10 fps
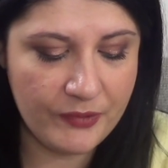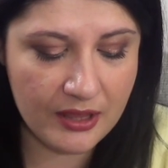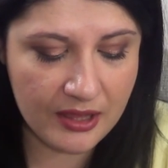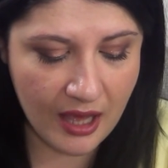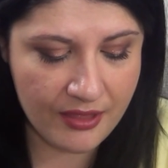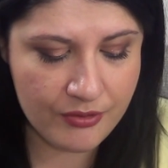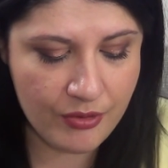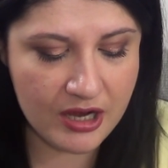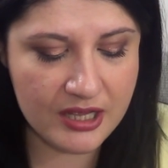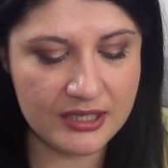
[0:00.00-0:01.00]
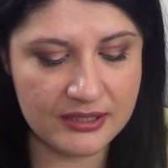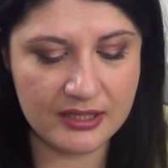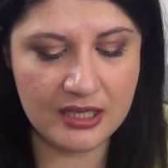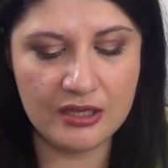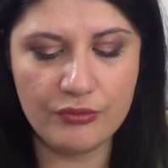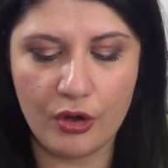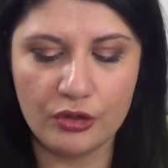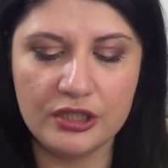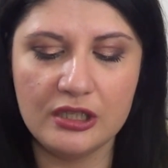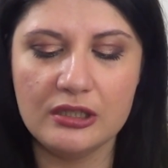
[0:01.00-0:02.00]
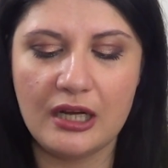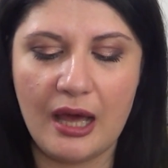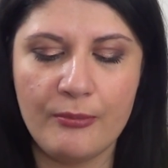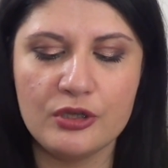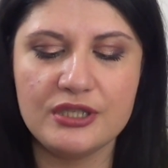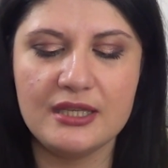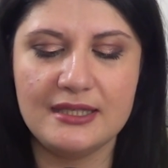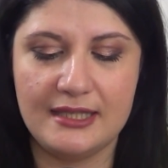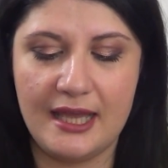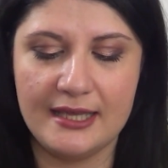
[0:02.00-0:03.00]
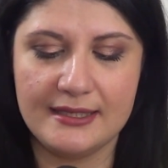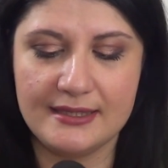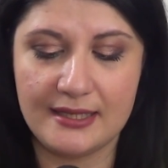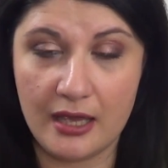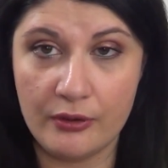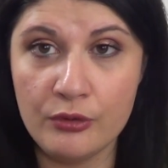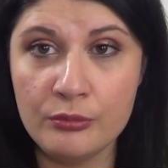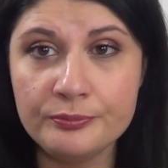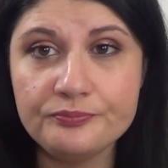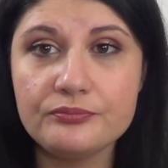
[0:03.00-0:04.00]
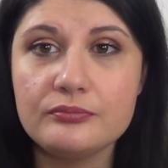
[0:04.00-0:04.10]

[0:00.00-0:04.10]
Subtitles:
And the other one is the Rodial Glamoxy Snake Serum.